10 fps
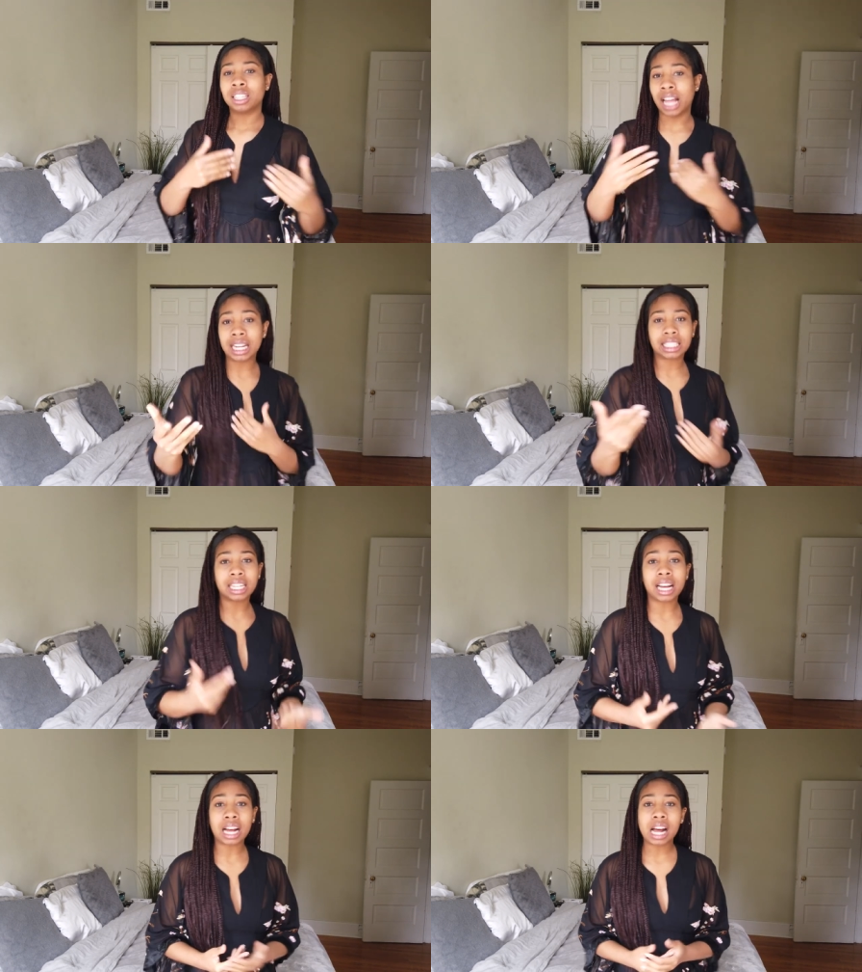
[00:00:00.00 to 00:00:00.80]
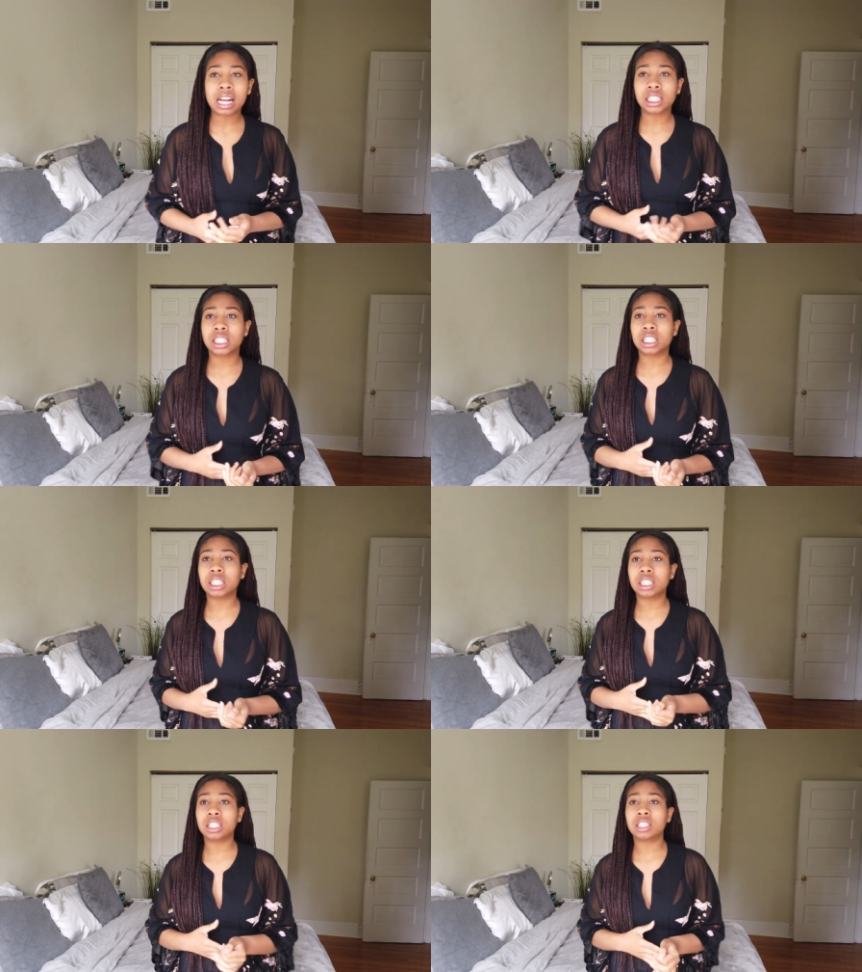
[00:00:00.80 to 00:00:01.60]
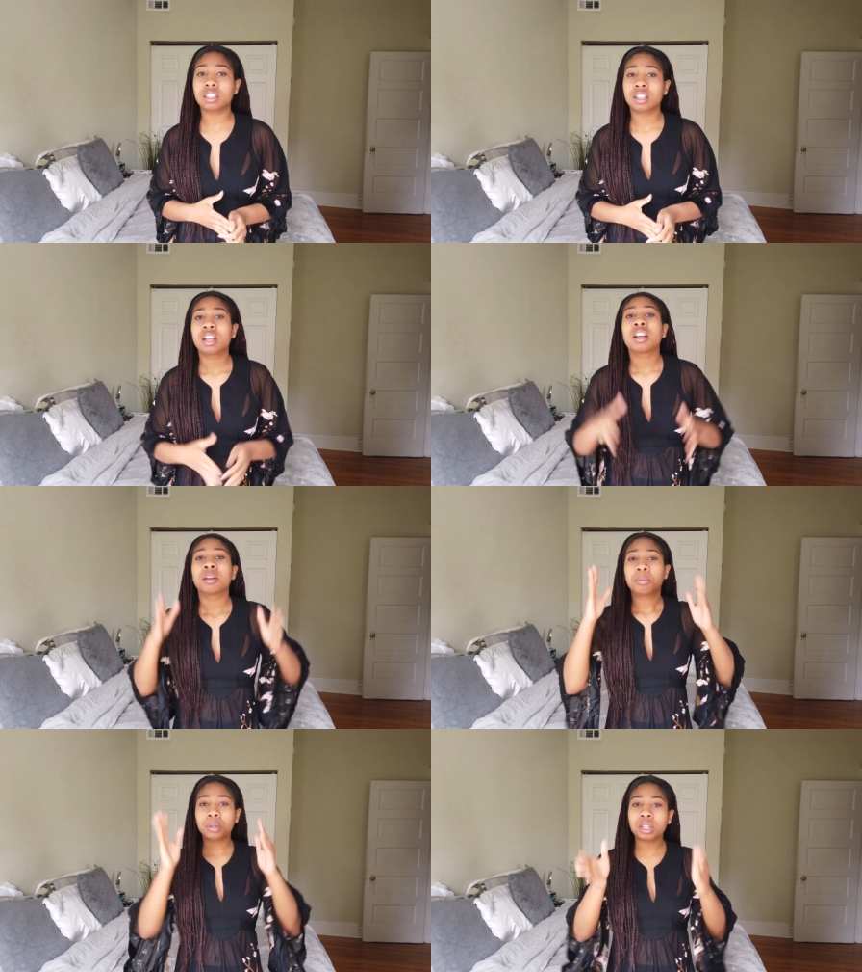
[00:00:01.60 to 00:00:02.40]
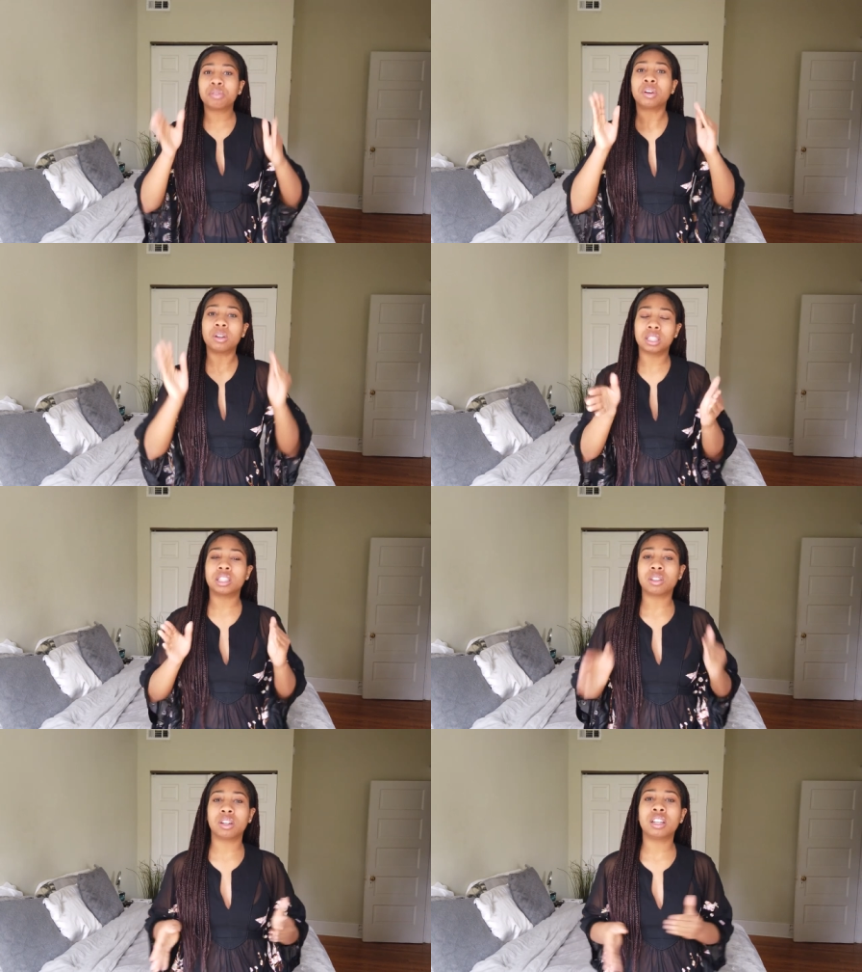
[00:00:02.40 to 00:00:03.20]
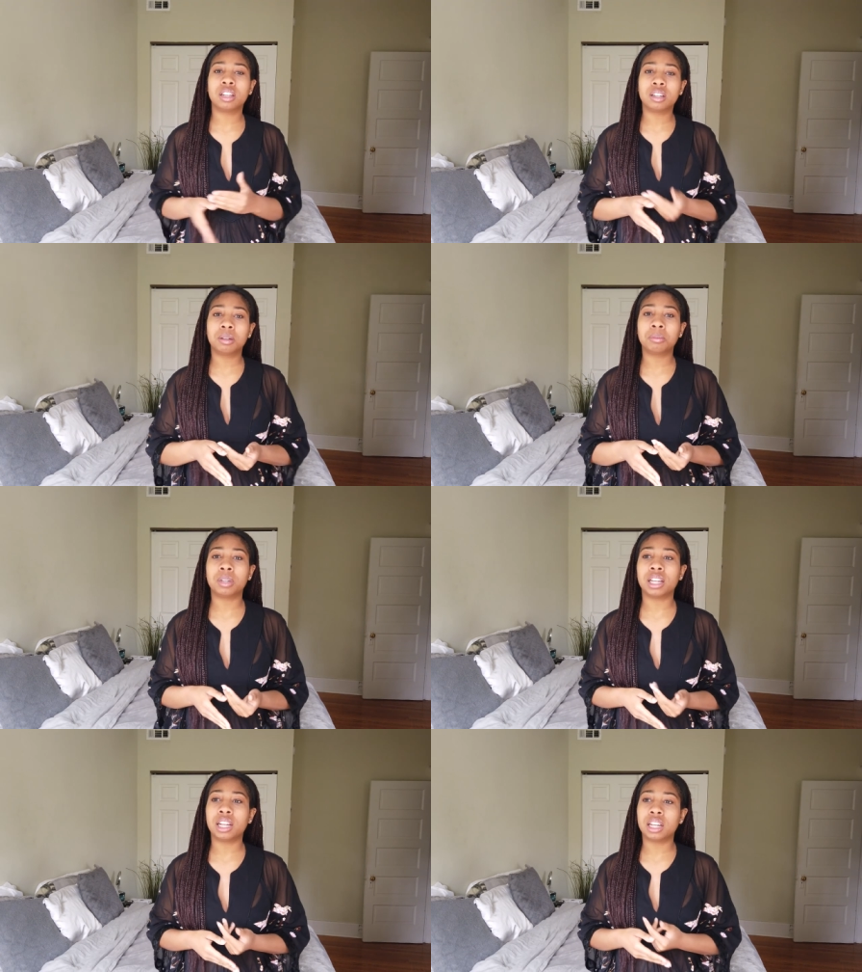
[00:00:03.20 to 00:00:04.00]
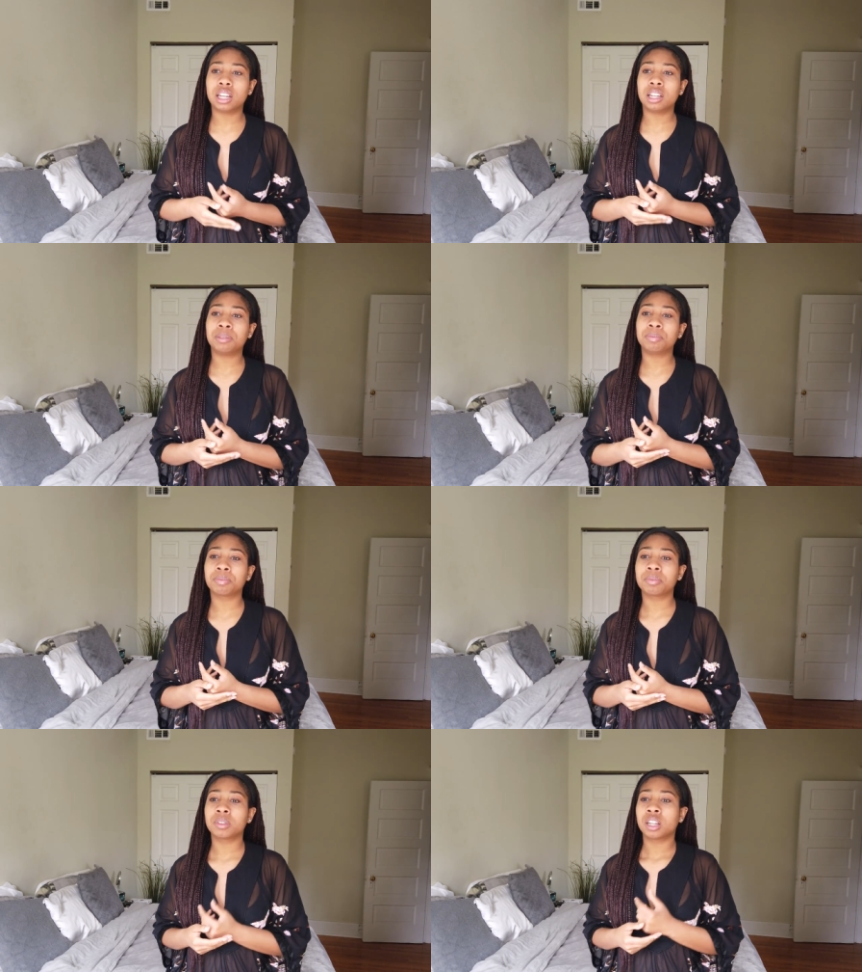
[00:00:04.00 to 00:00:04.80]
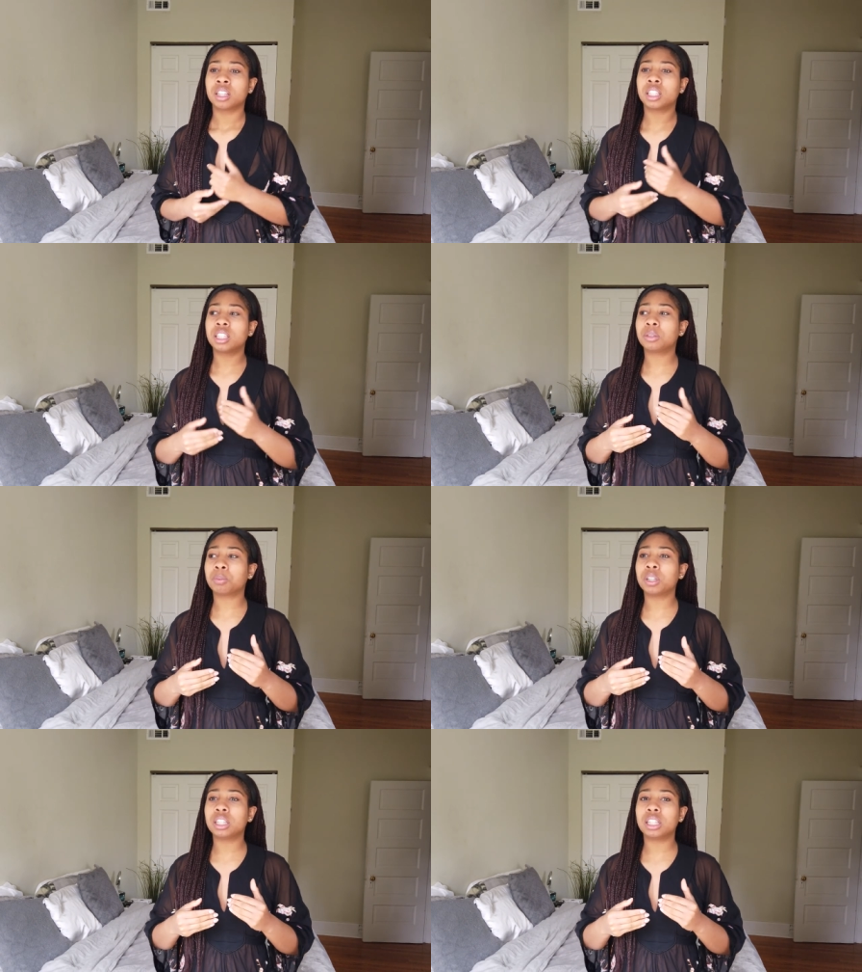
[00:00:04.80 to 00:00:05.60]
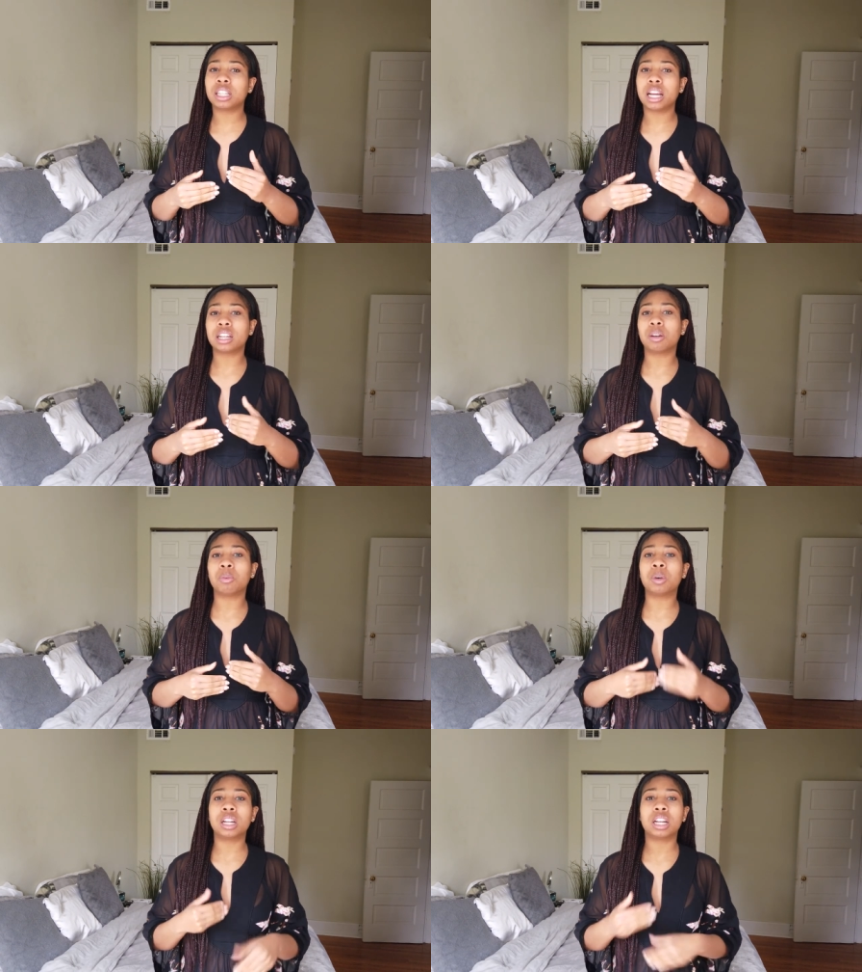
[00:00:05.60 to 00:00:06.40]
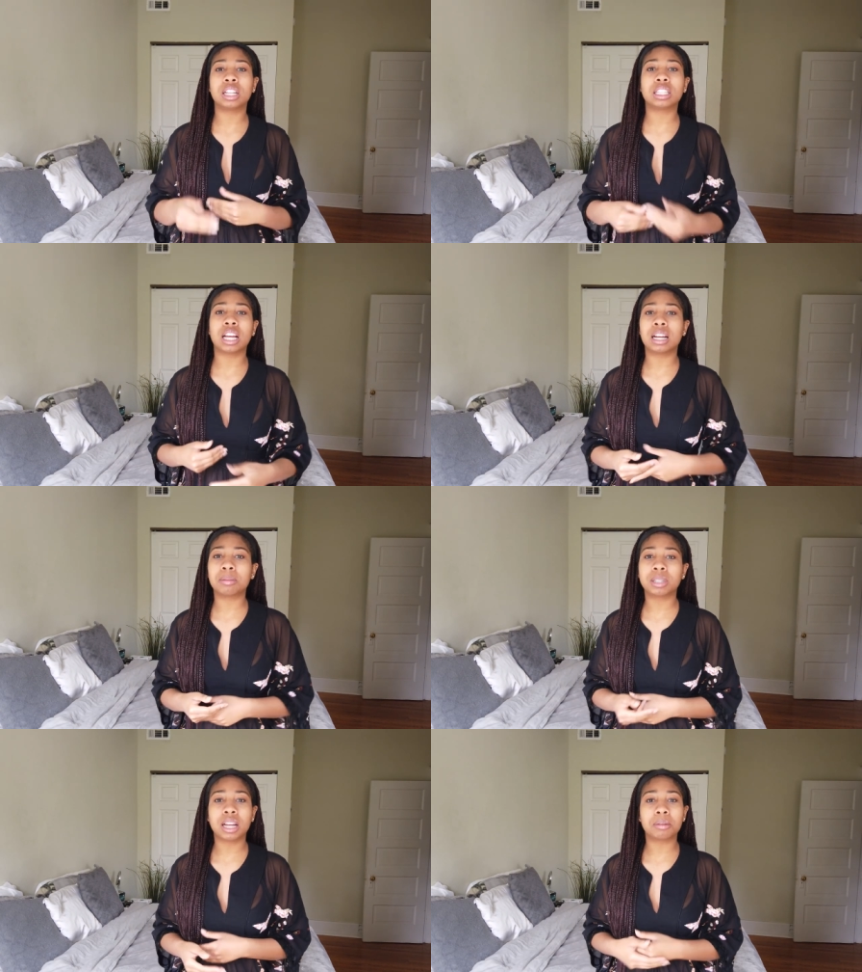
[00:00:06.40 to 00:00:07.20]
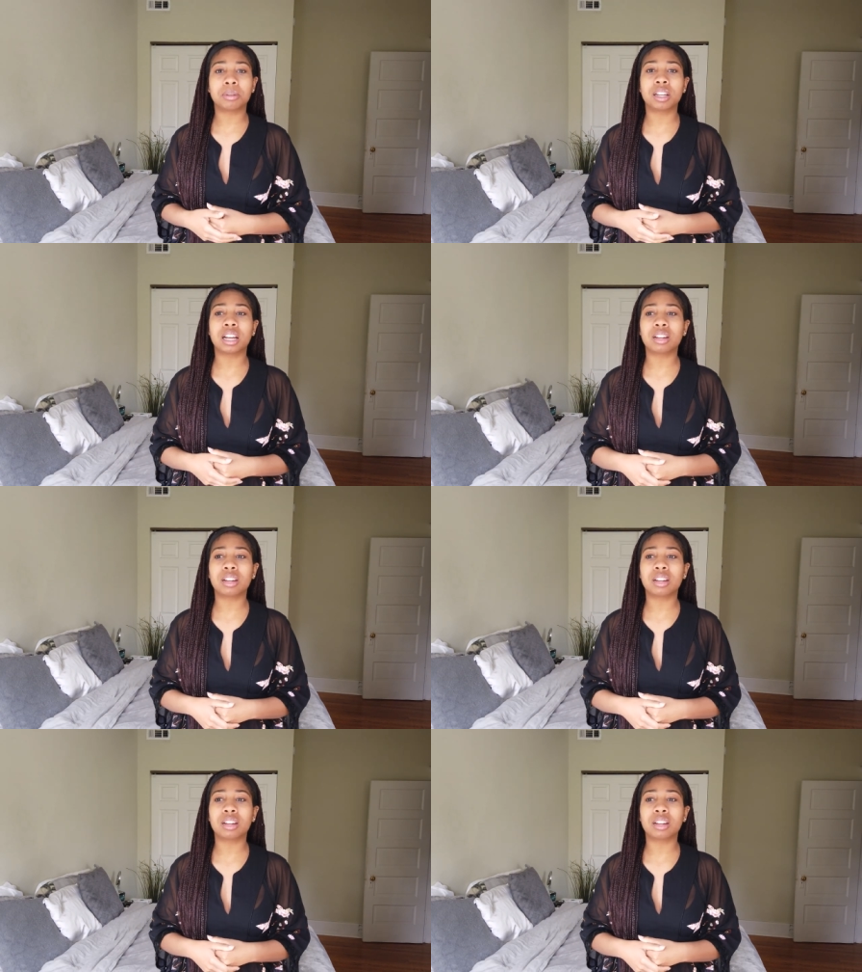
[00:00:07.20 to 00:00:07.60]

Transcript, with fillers: likes a guy, she's pretty focused on him and she's really like a one at a time type thing.